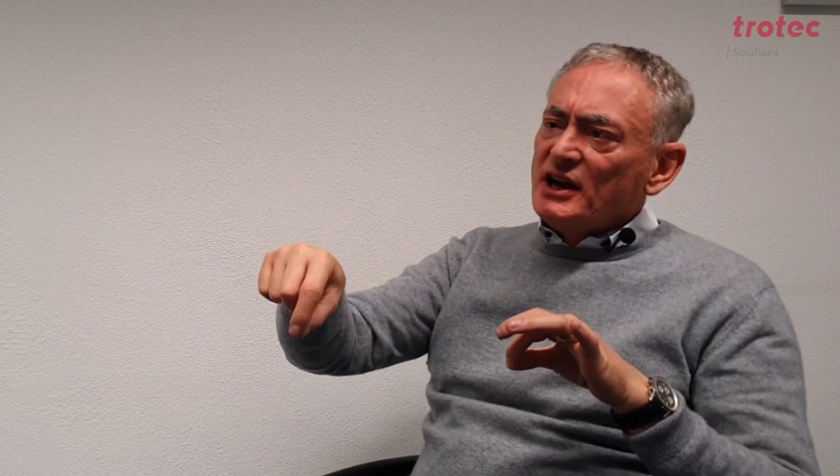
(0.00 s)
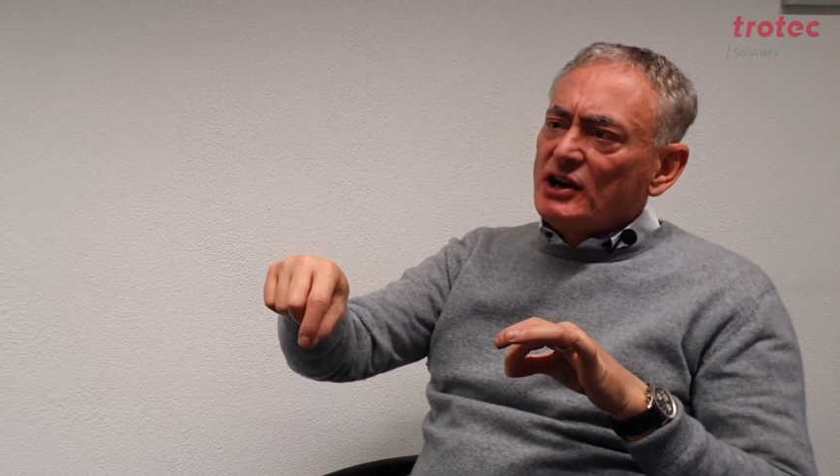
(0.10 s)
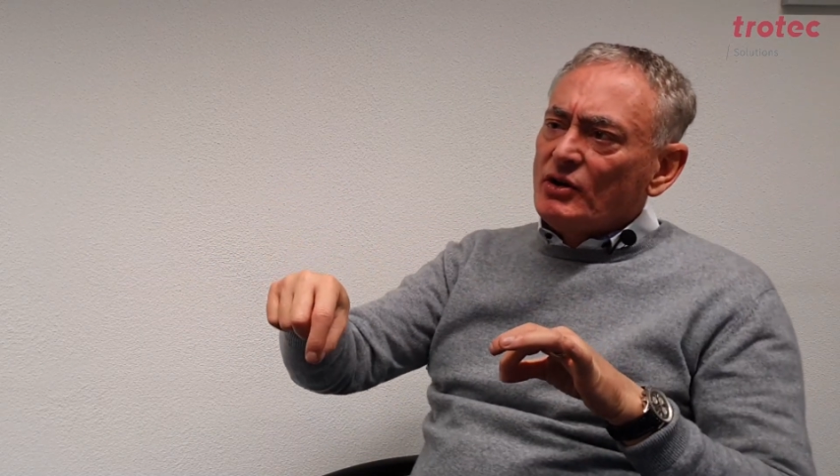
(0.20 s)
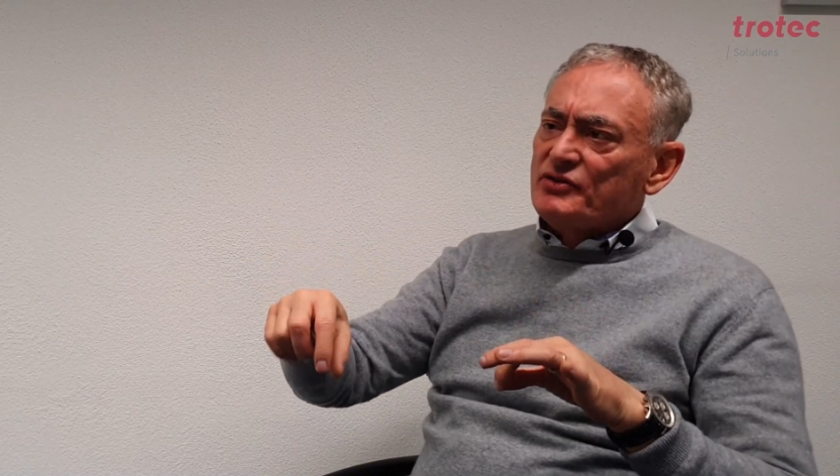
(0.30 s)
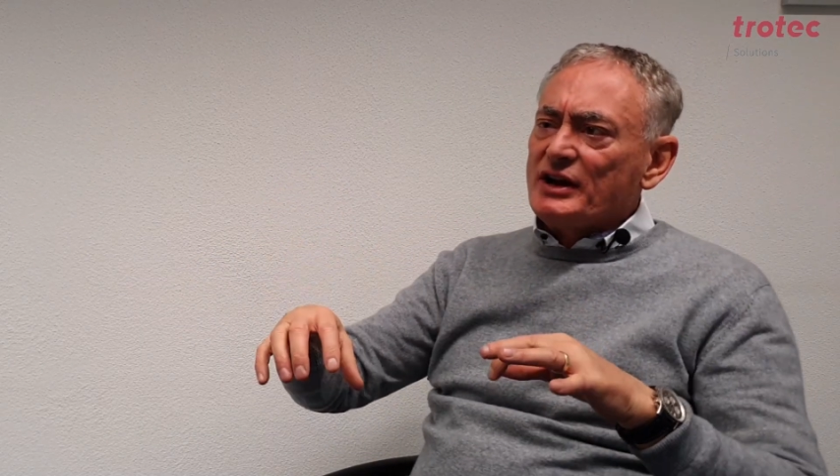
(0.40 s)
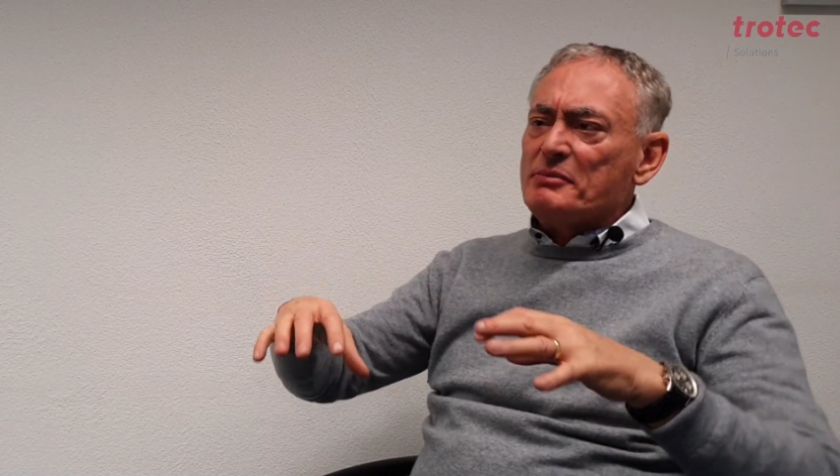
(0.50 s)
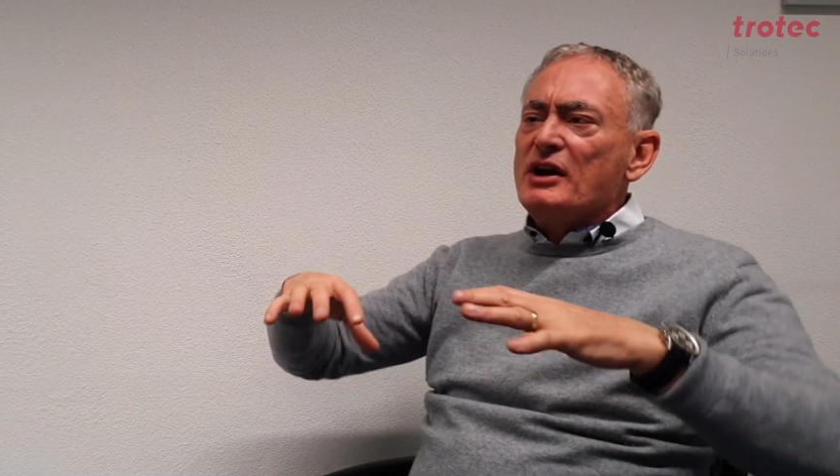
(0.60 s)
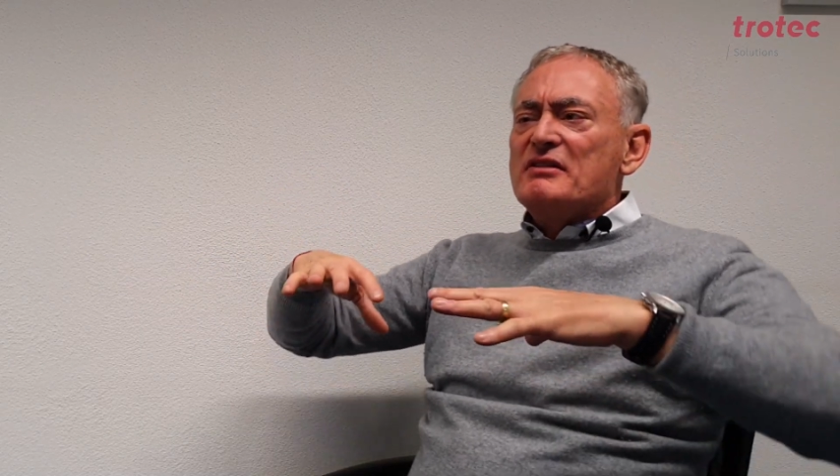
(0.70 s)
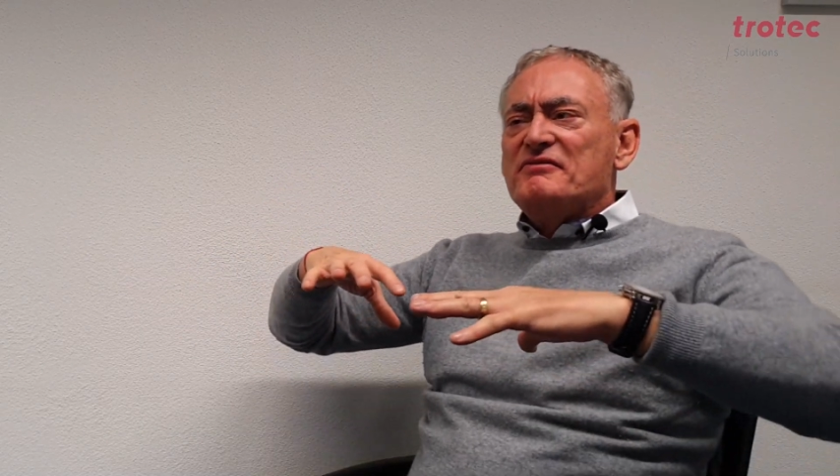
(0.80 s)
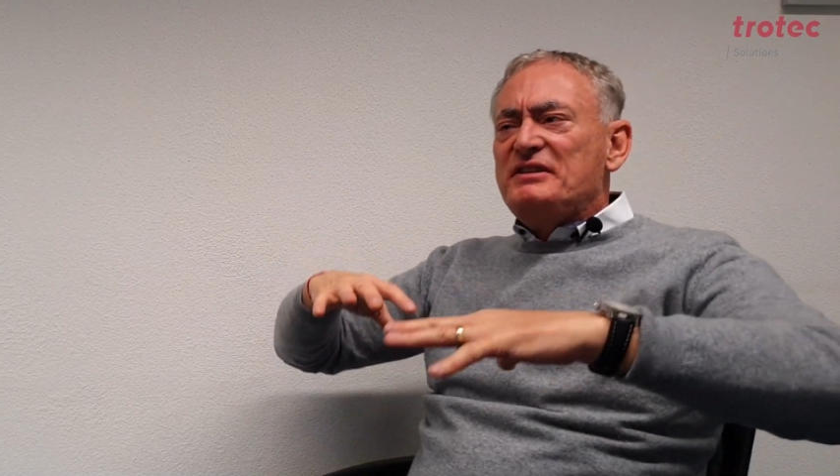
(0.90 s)
How do I
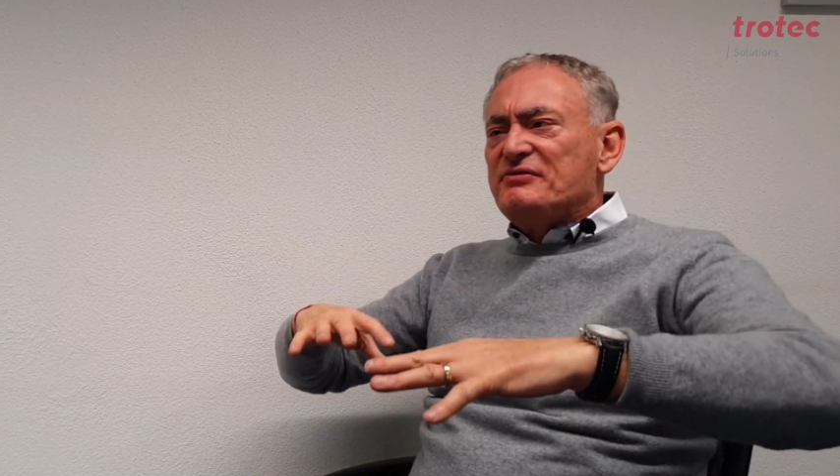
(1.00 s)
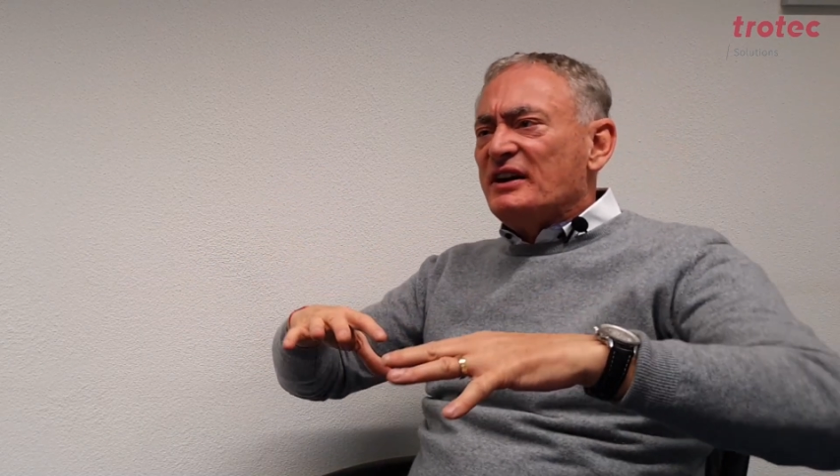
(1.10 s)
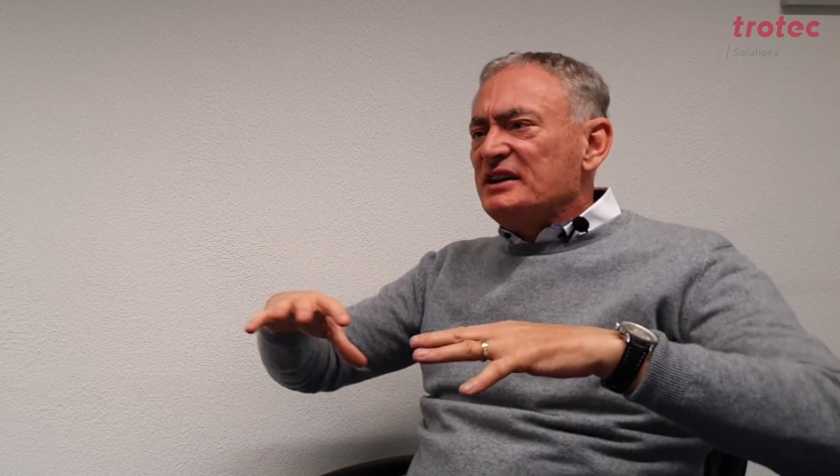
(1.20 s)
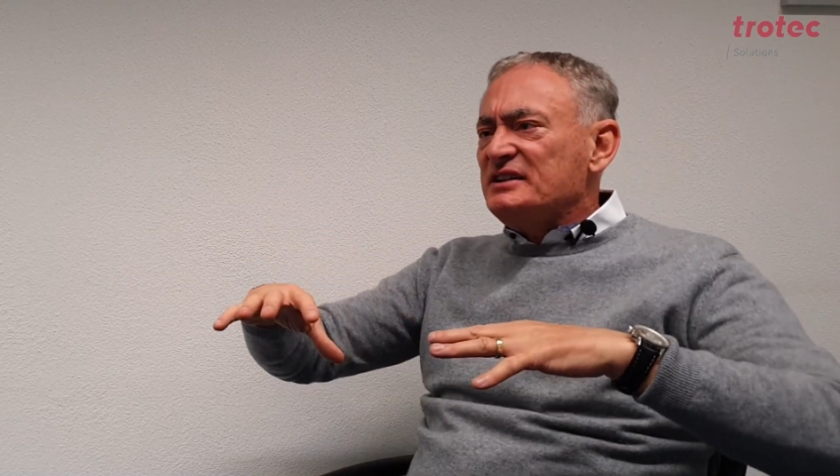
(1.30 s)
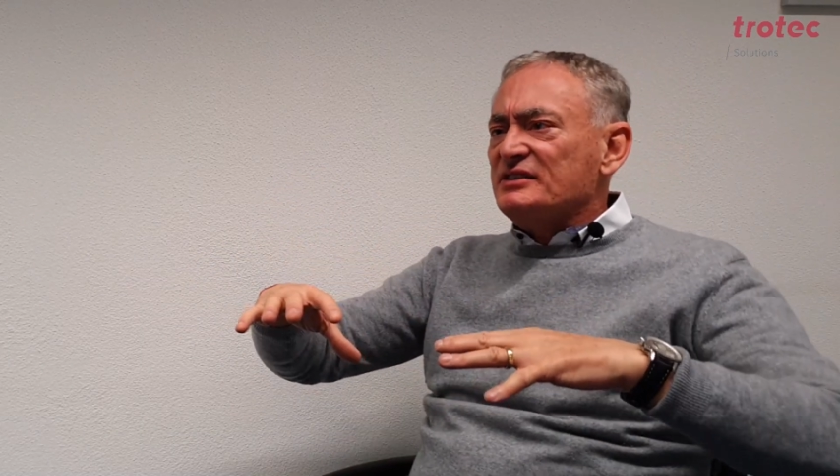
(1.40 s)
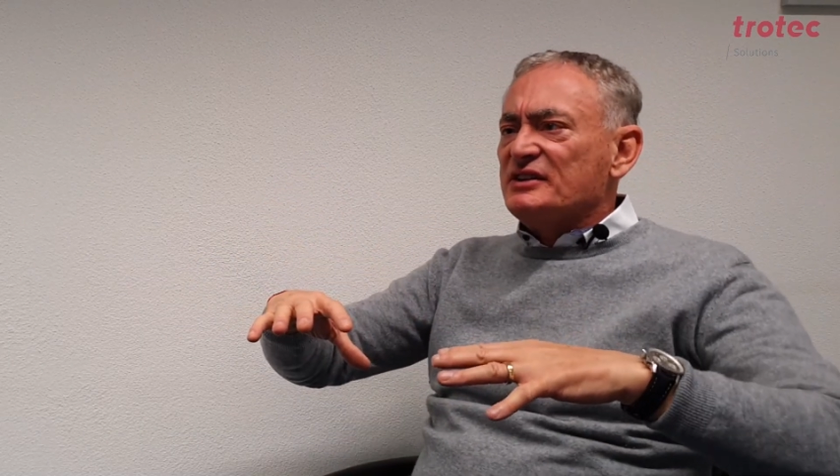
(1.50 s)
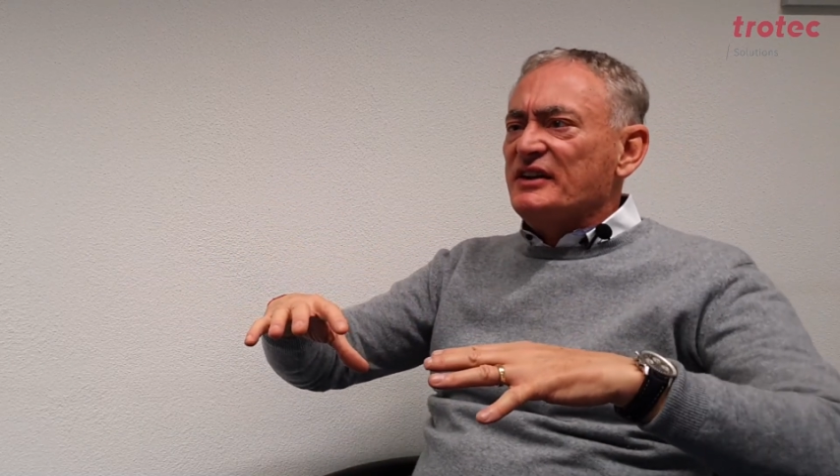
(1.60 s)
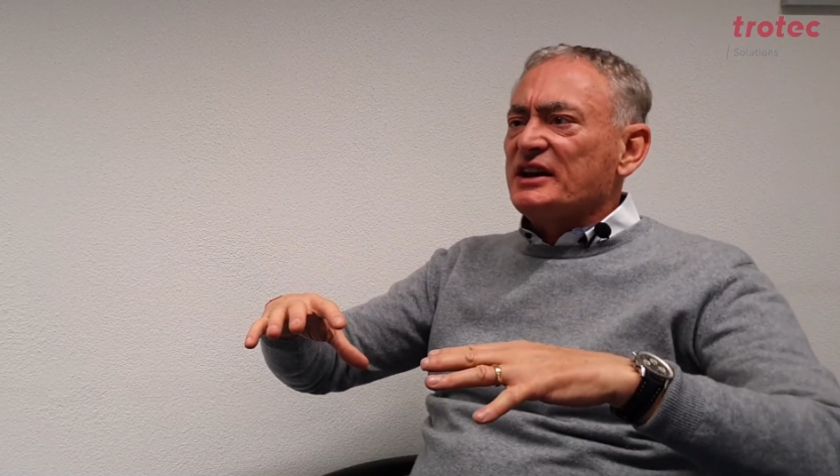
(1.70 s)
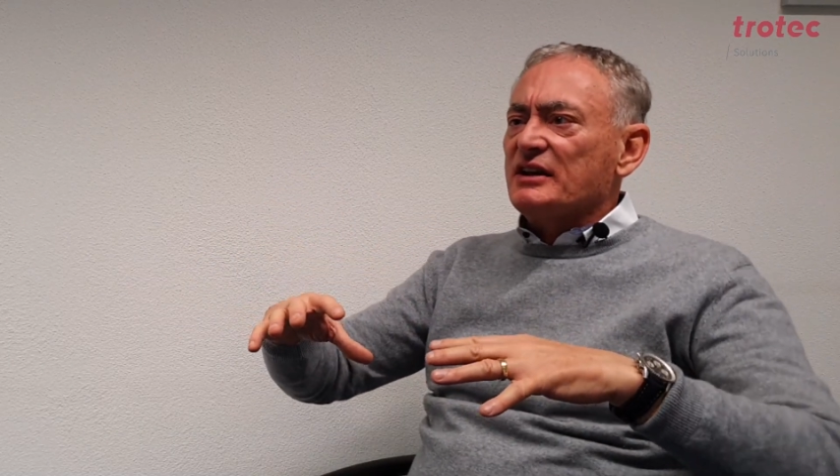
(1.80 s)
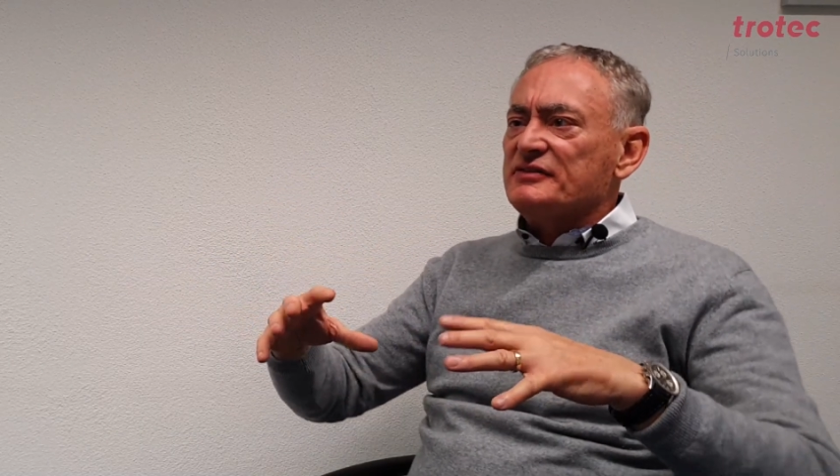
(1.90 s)
absorb these lateral
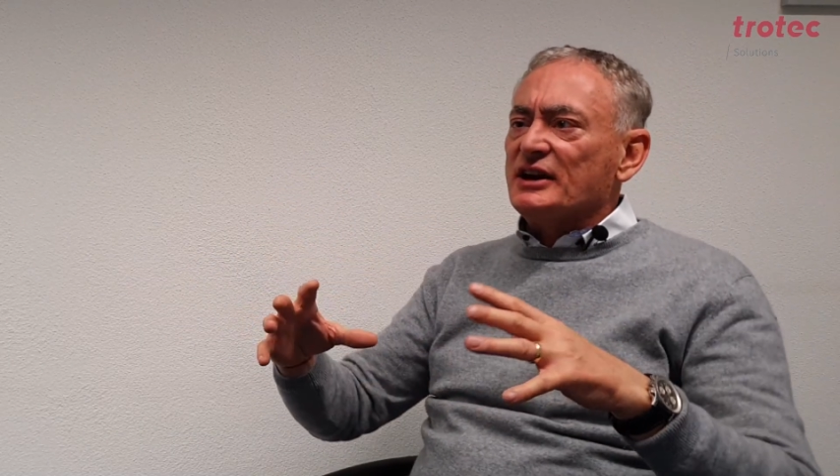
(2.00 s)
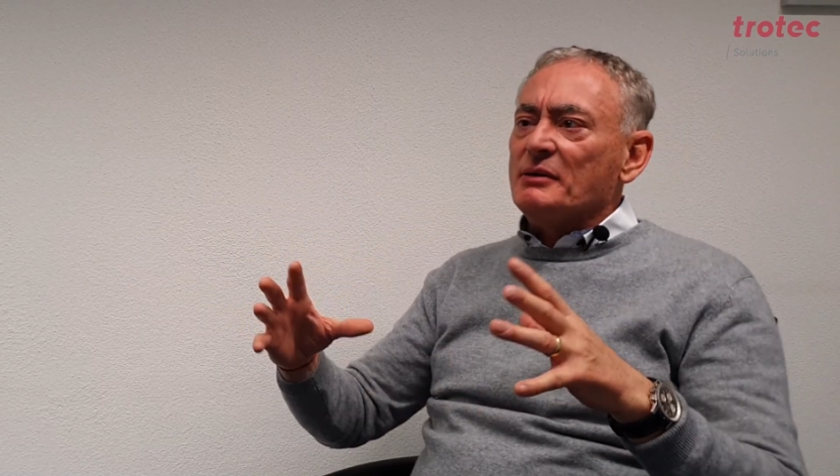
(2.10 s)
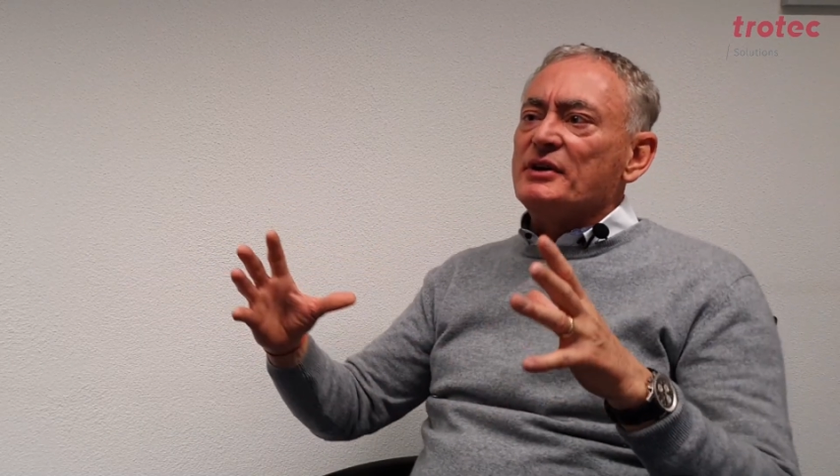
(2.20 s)
forces?